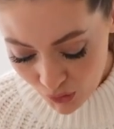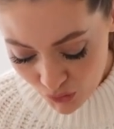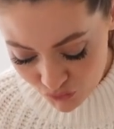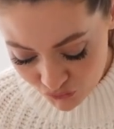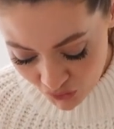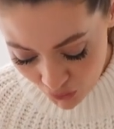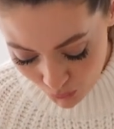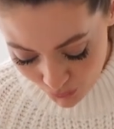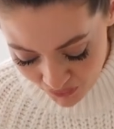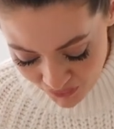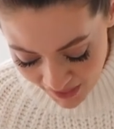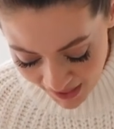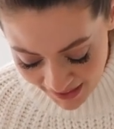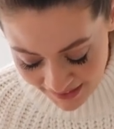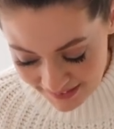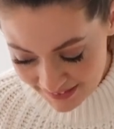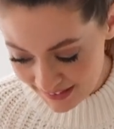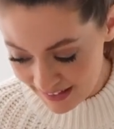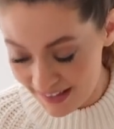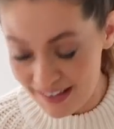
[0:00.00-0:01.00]
So that
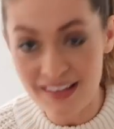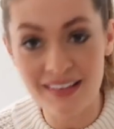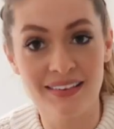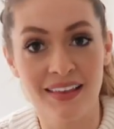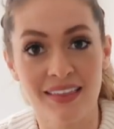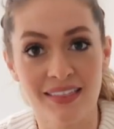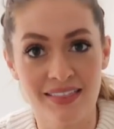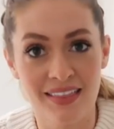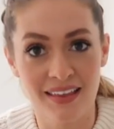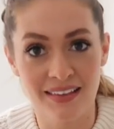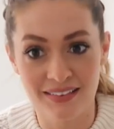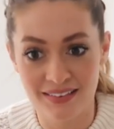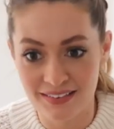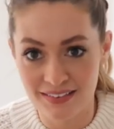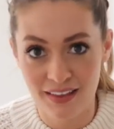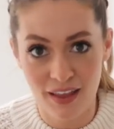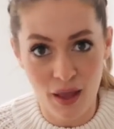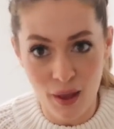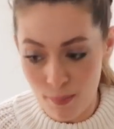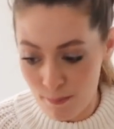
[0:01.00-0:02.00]
is
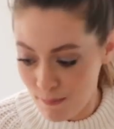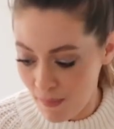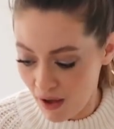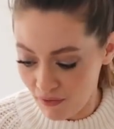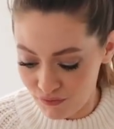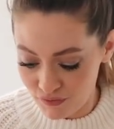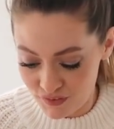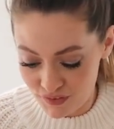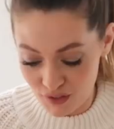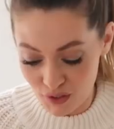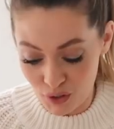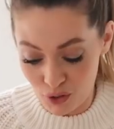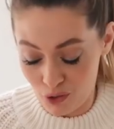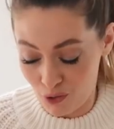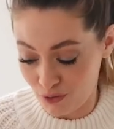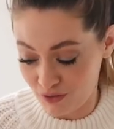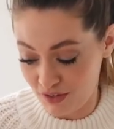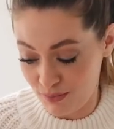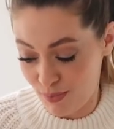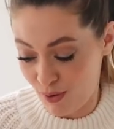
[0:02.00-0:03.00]
this month's
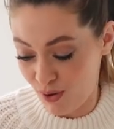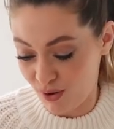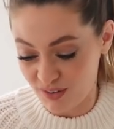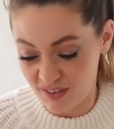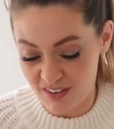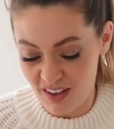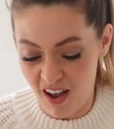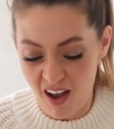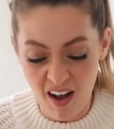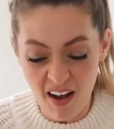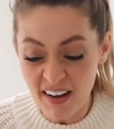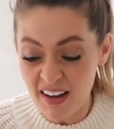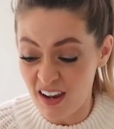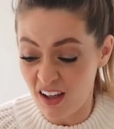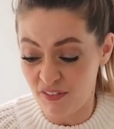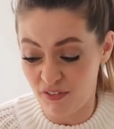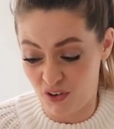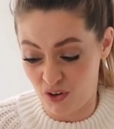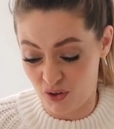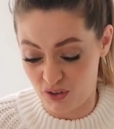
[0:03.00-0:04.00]
glossy box. I
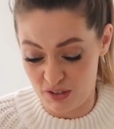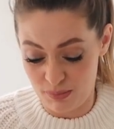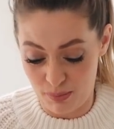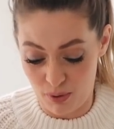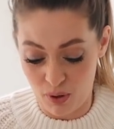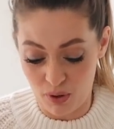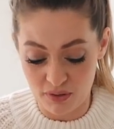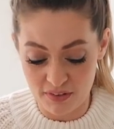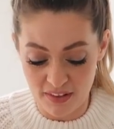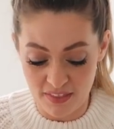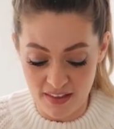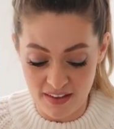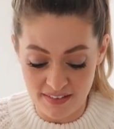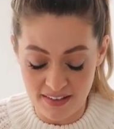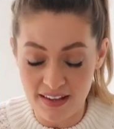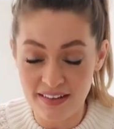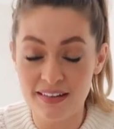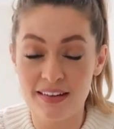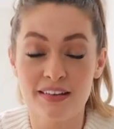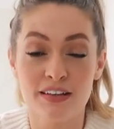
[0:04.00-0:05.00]
love glossy box. They
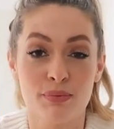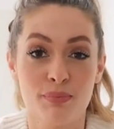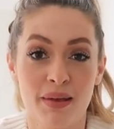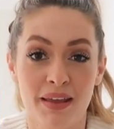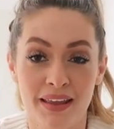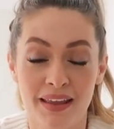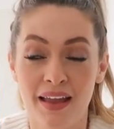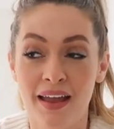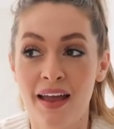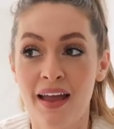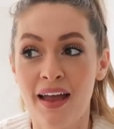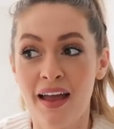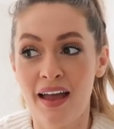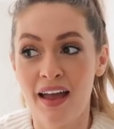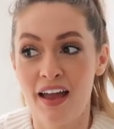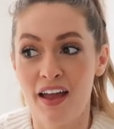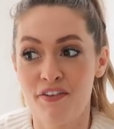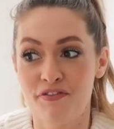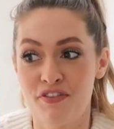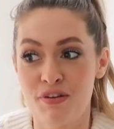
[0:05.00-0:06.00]
send it to me
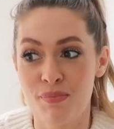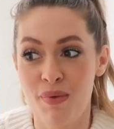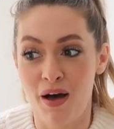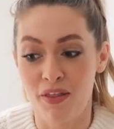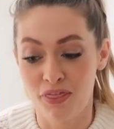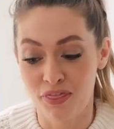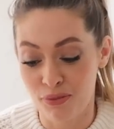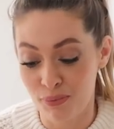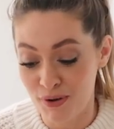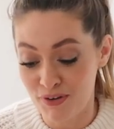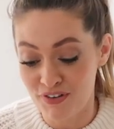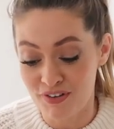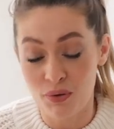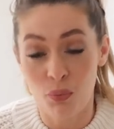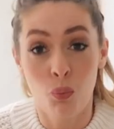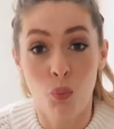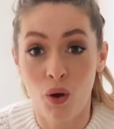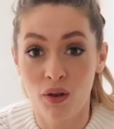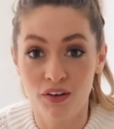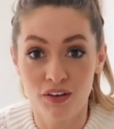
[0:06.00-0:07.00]
every month, which is a
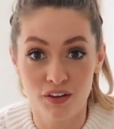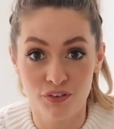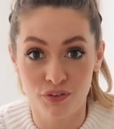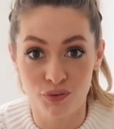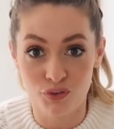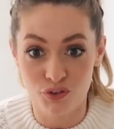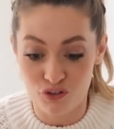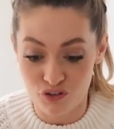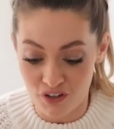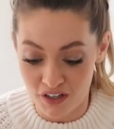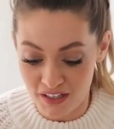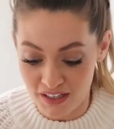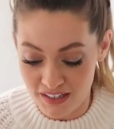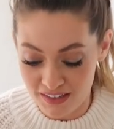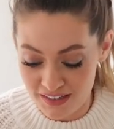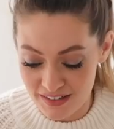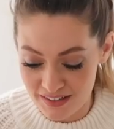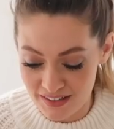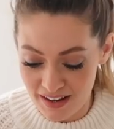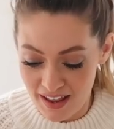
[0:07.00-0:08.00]
wonderful
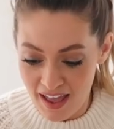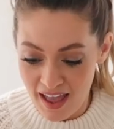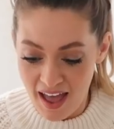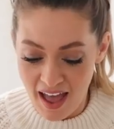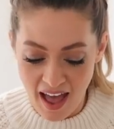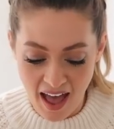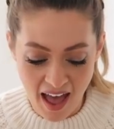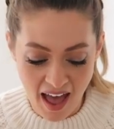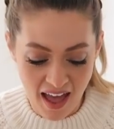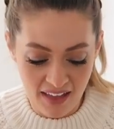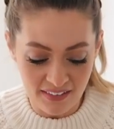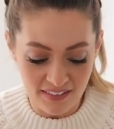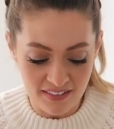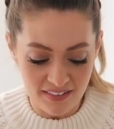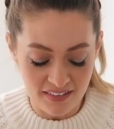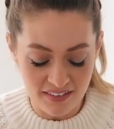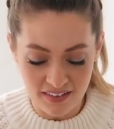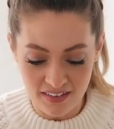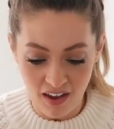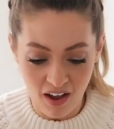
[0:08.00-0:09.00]
treat. And
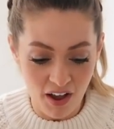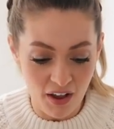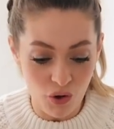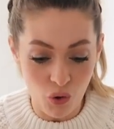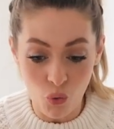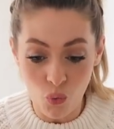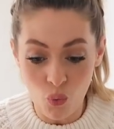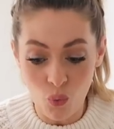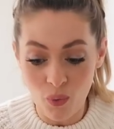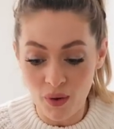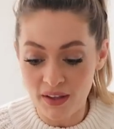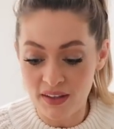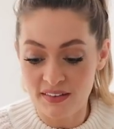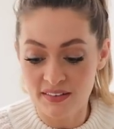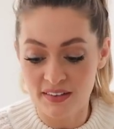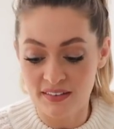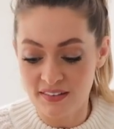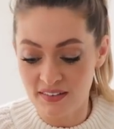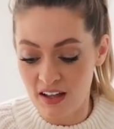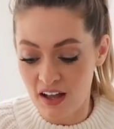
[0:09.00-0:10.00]
I always
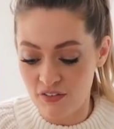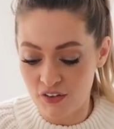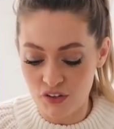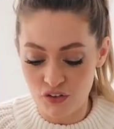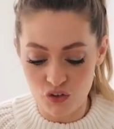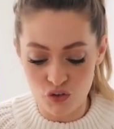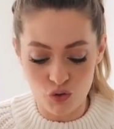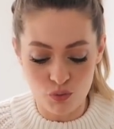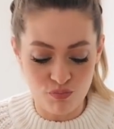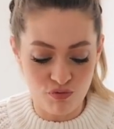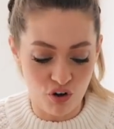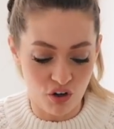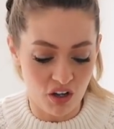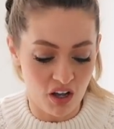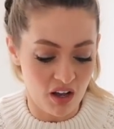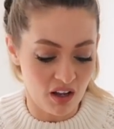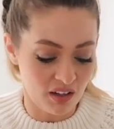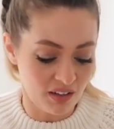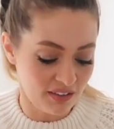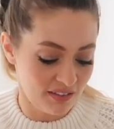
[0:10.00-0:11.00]
discover new
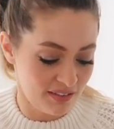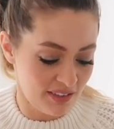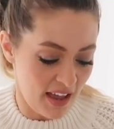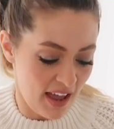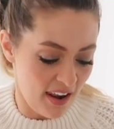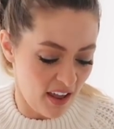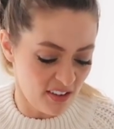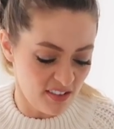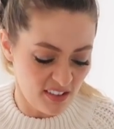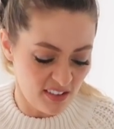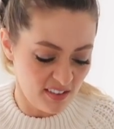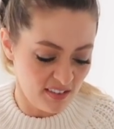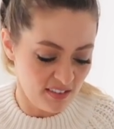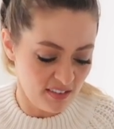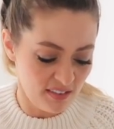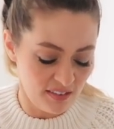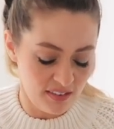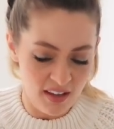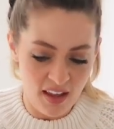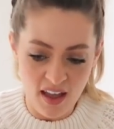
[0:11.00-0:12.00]
products, and I just,
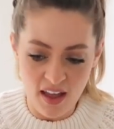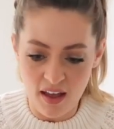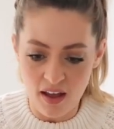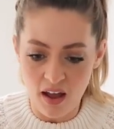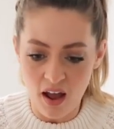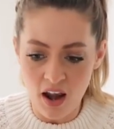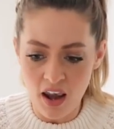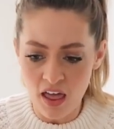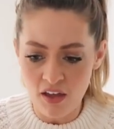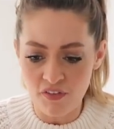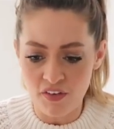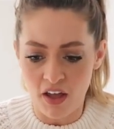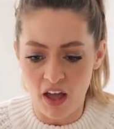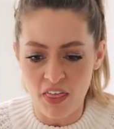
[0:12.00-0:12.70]
yeah, I love it.